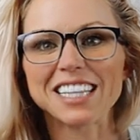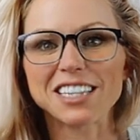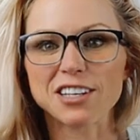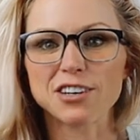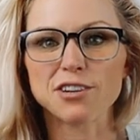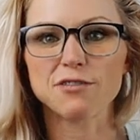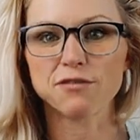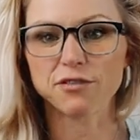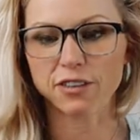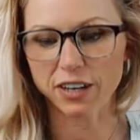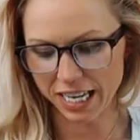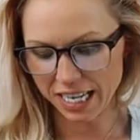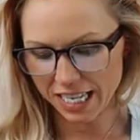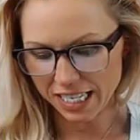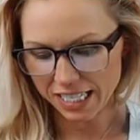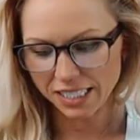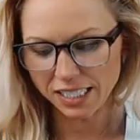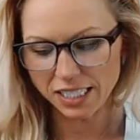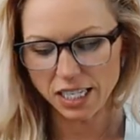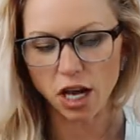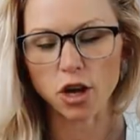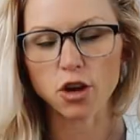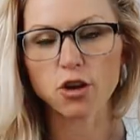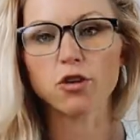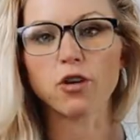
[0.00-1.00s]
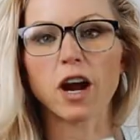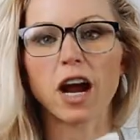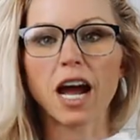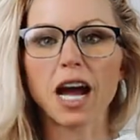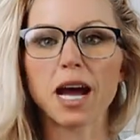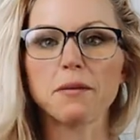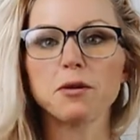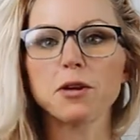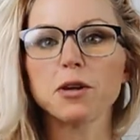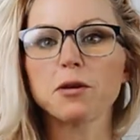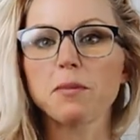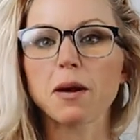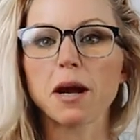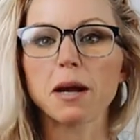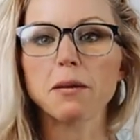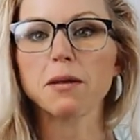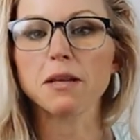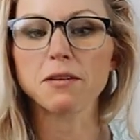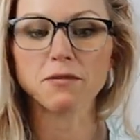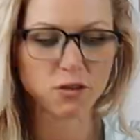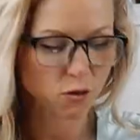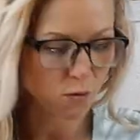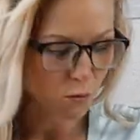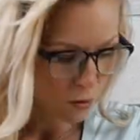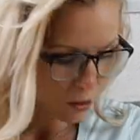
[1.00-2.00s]
Hello friends, grab your Bible
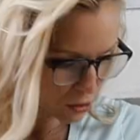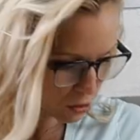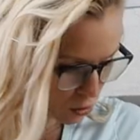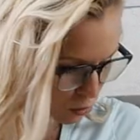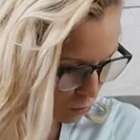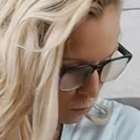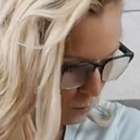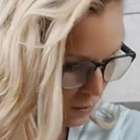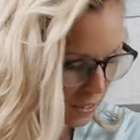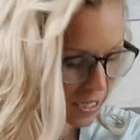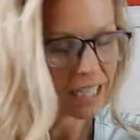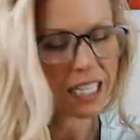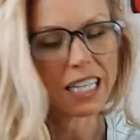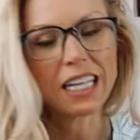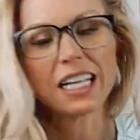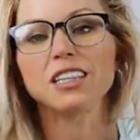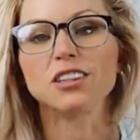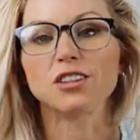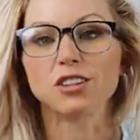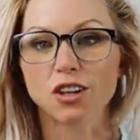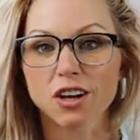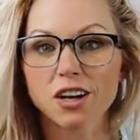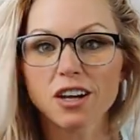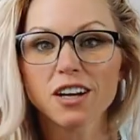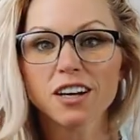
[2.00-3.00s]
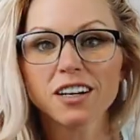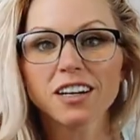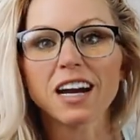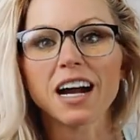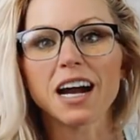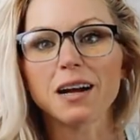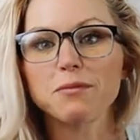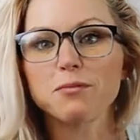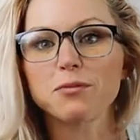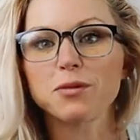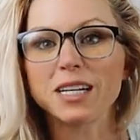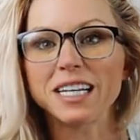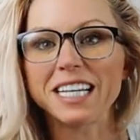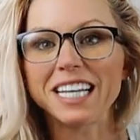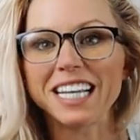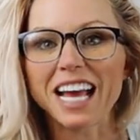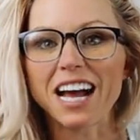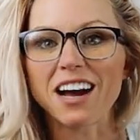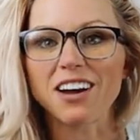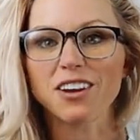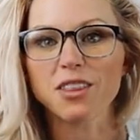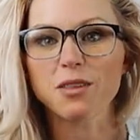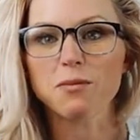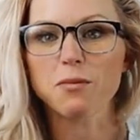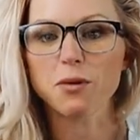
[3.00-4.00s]
if you want to read along. I'm reading
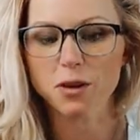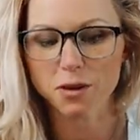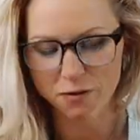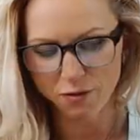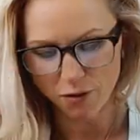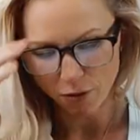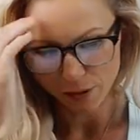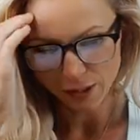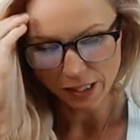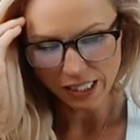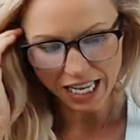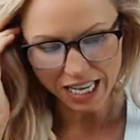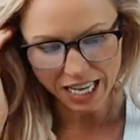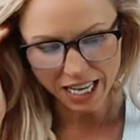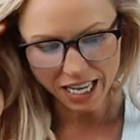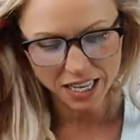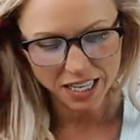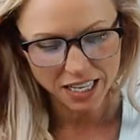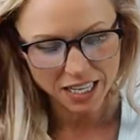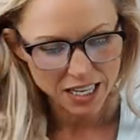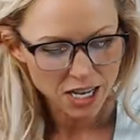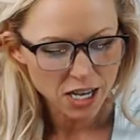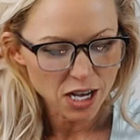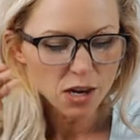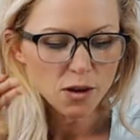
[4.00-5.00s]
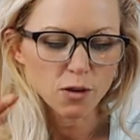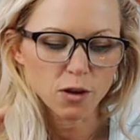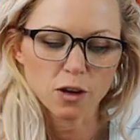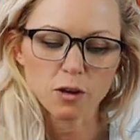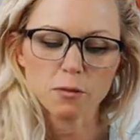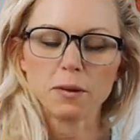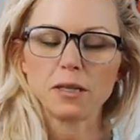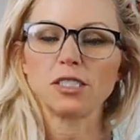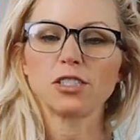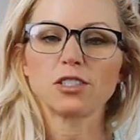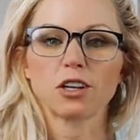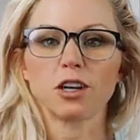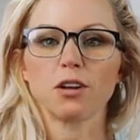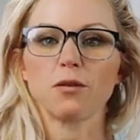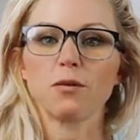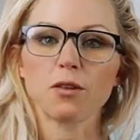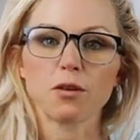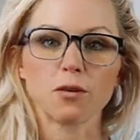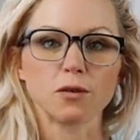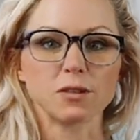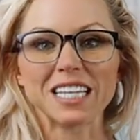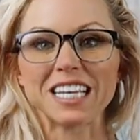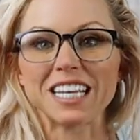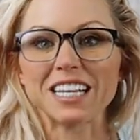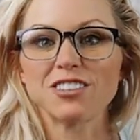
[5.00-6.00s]
out of the book of Hosea. We're going to be starting with
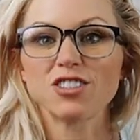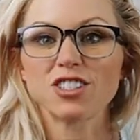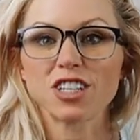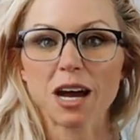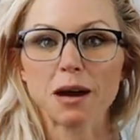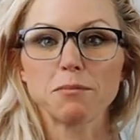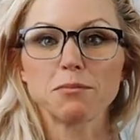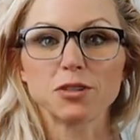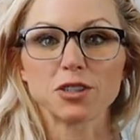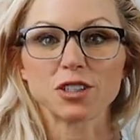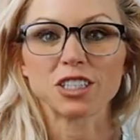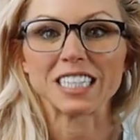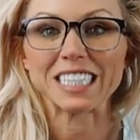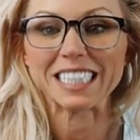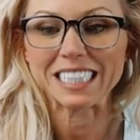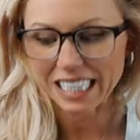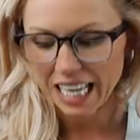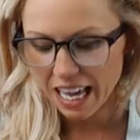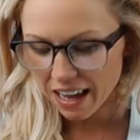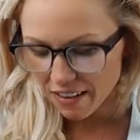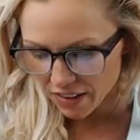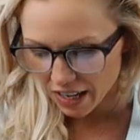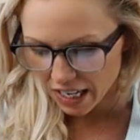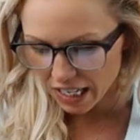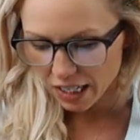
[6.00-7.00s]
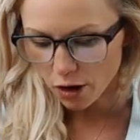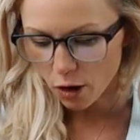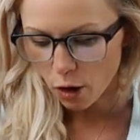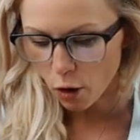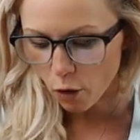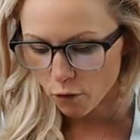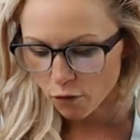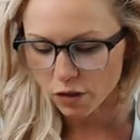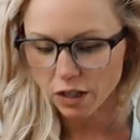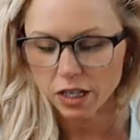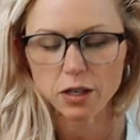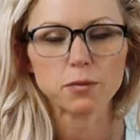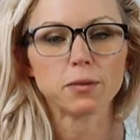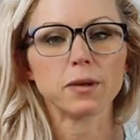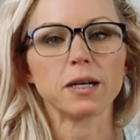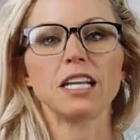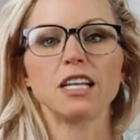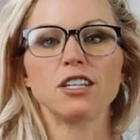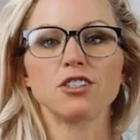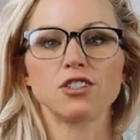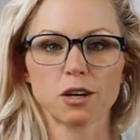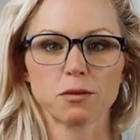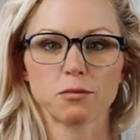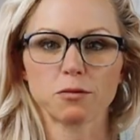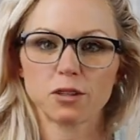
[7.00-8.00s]
Hosea chapter 11, hopefully
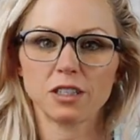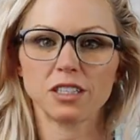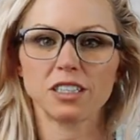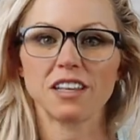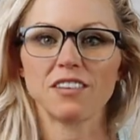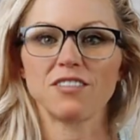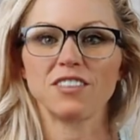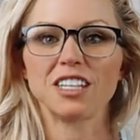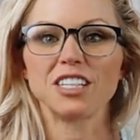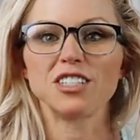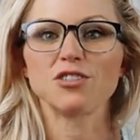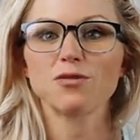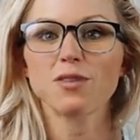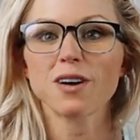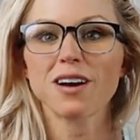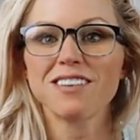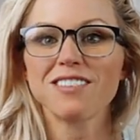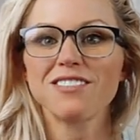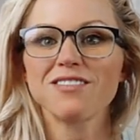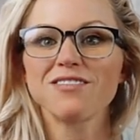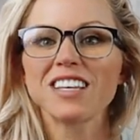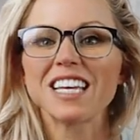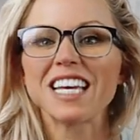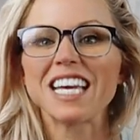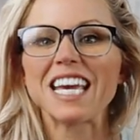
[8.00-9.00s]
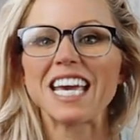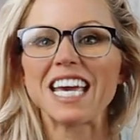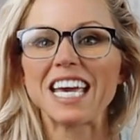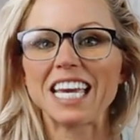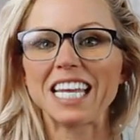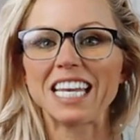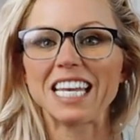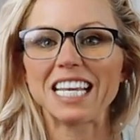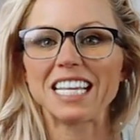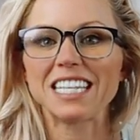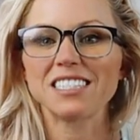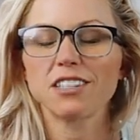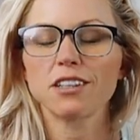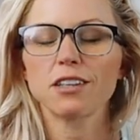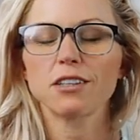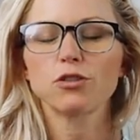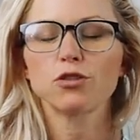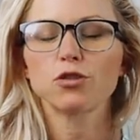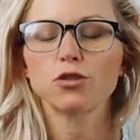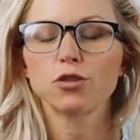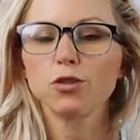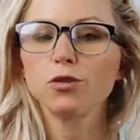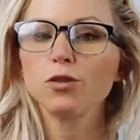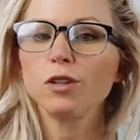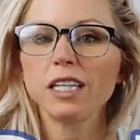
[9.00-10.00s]
reading chapter 11 and 12. It is
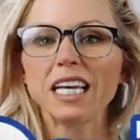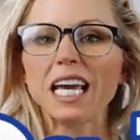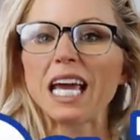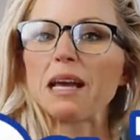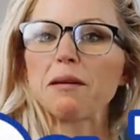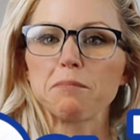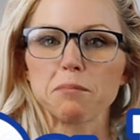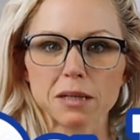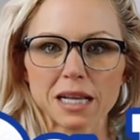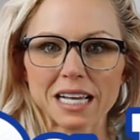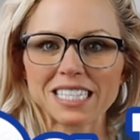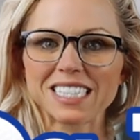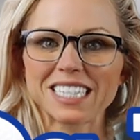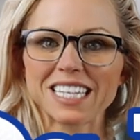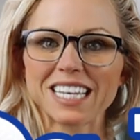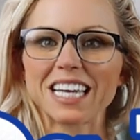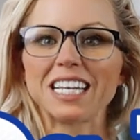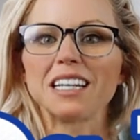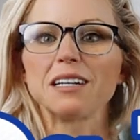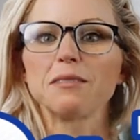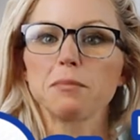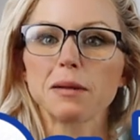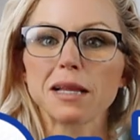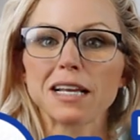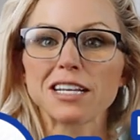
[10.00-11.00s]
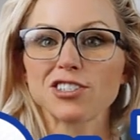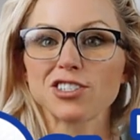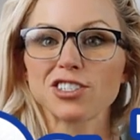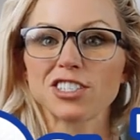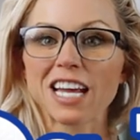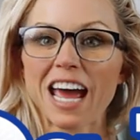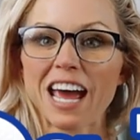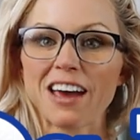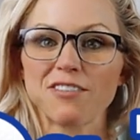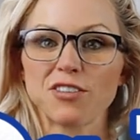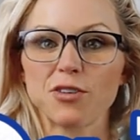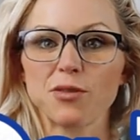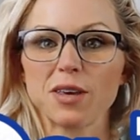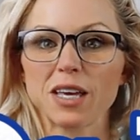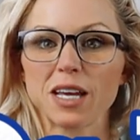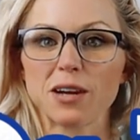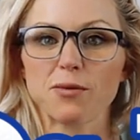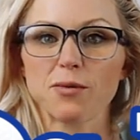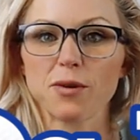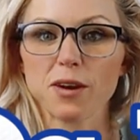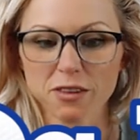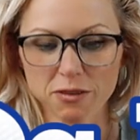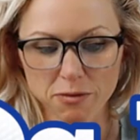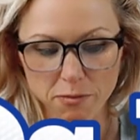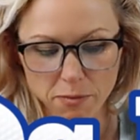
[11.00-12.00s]
truly a blessing and a pleasure to have you here
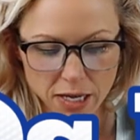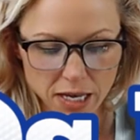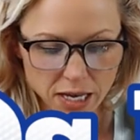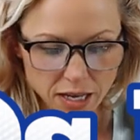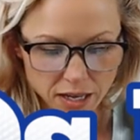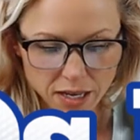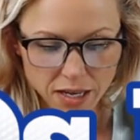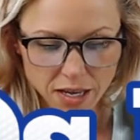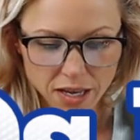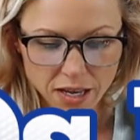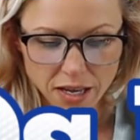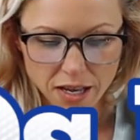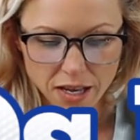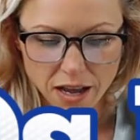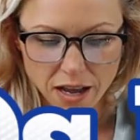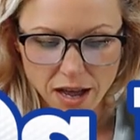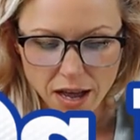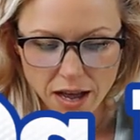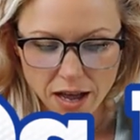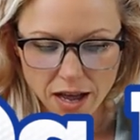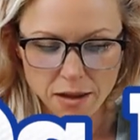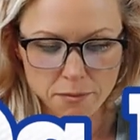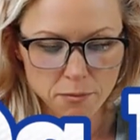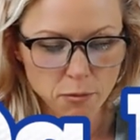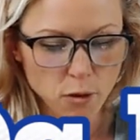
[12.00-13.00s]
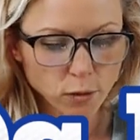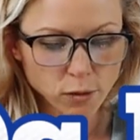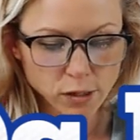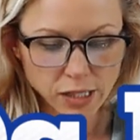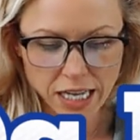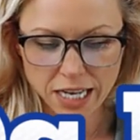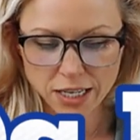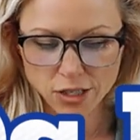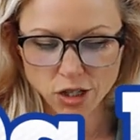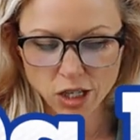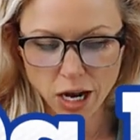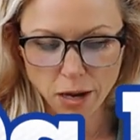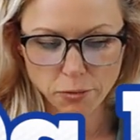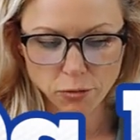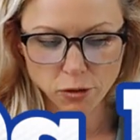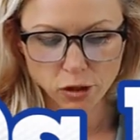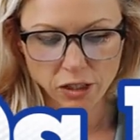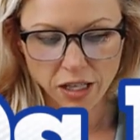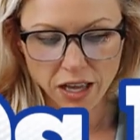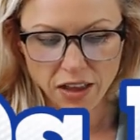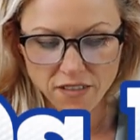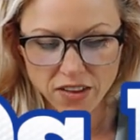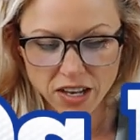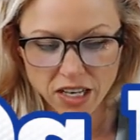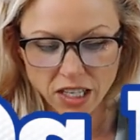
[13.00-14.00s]
with me. Um, Hosea chapter
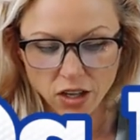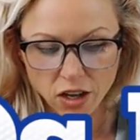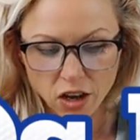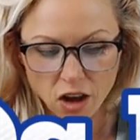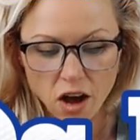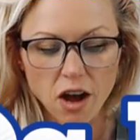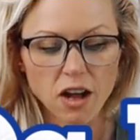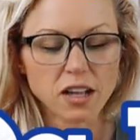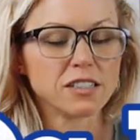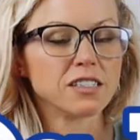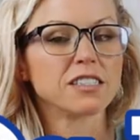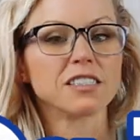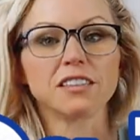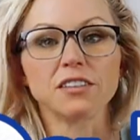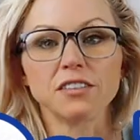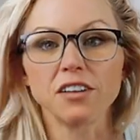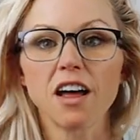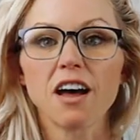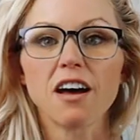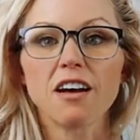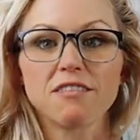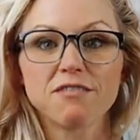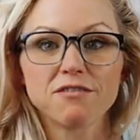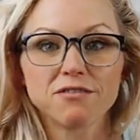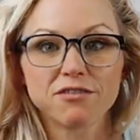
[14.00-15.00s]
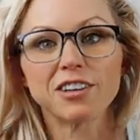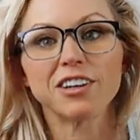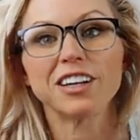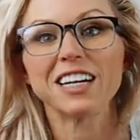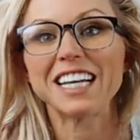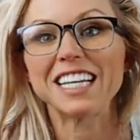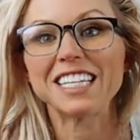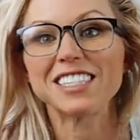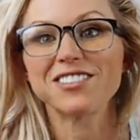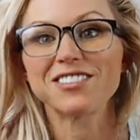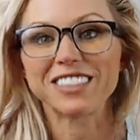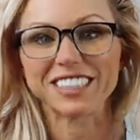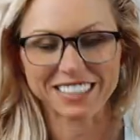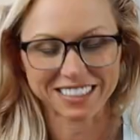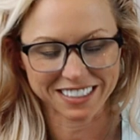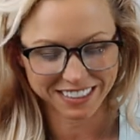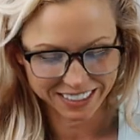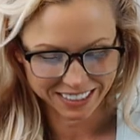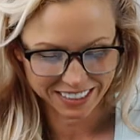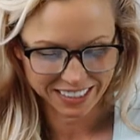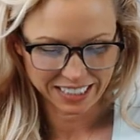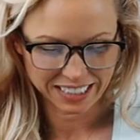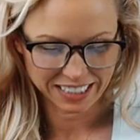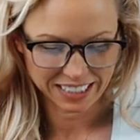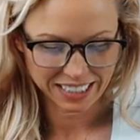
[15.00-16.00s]
11, God's love for
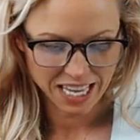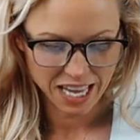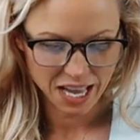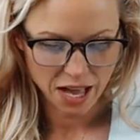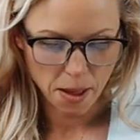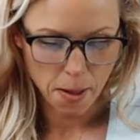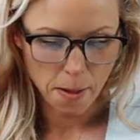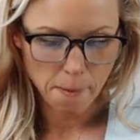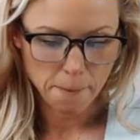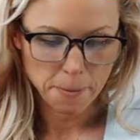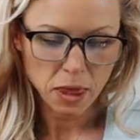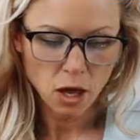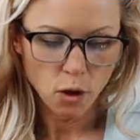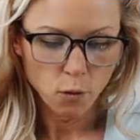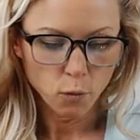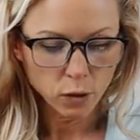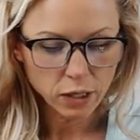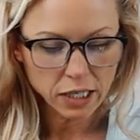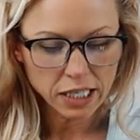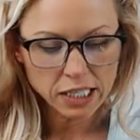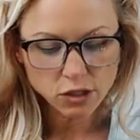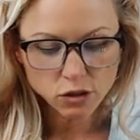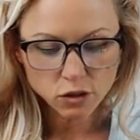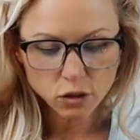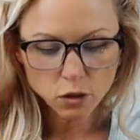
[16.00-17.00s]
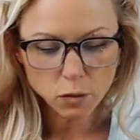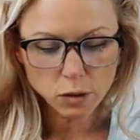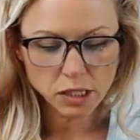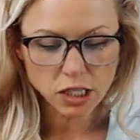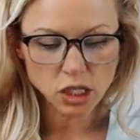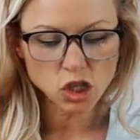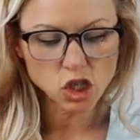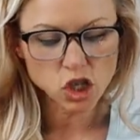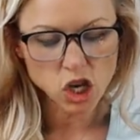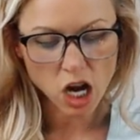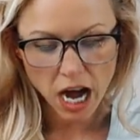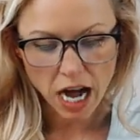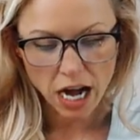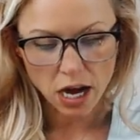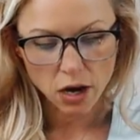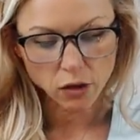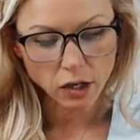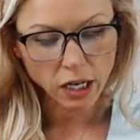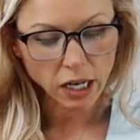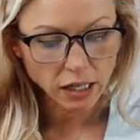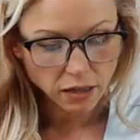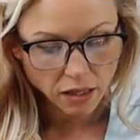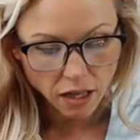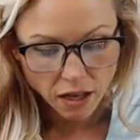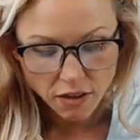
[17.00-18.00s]
Israel. When Israel was a child,
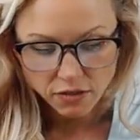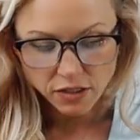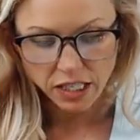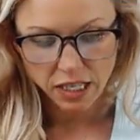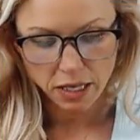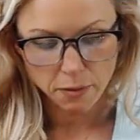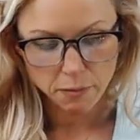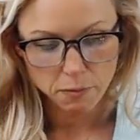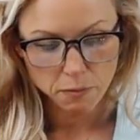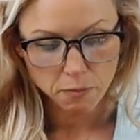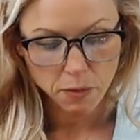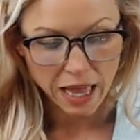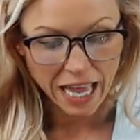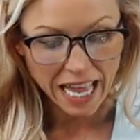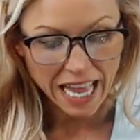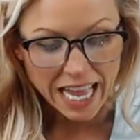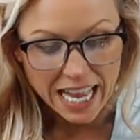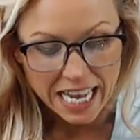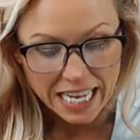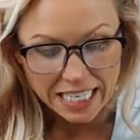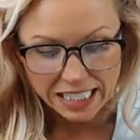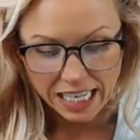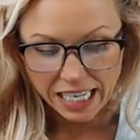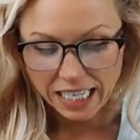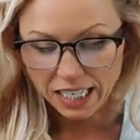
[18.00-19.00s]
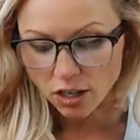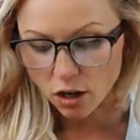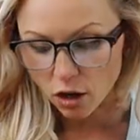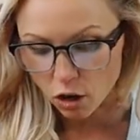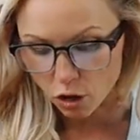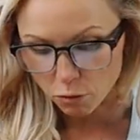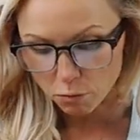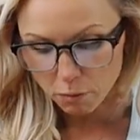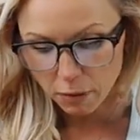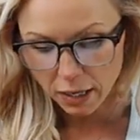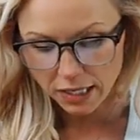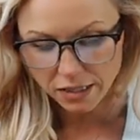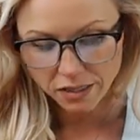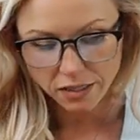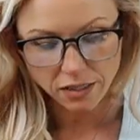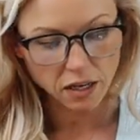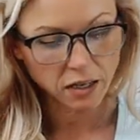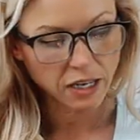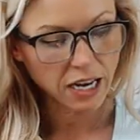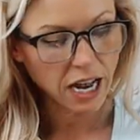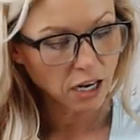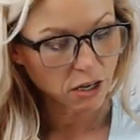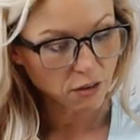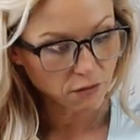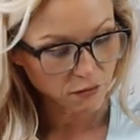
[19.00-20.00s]
I loved him, and I called my
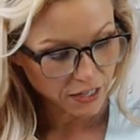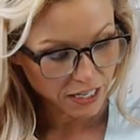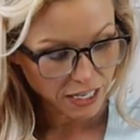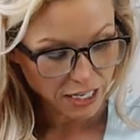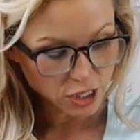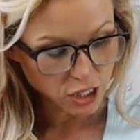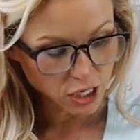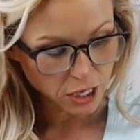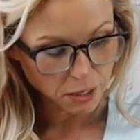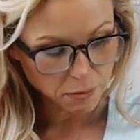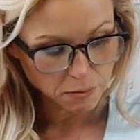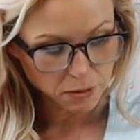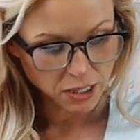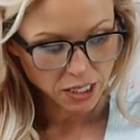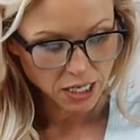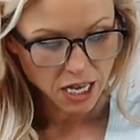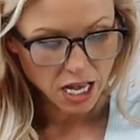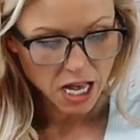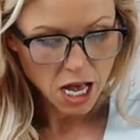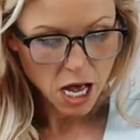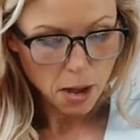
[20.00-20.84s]
son out of Egypt.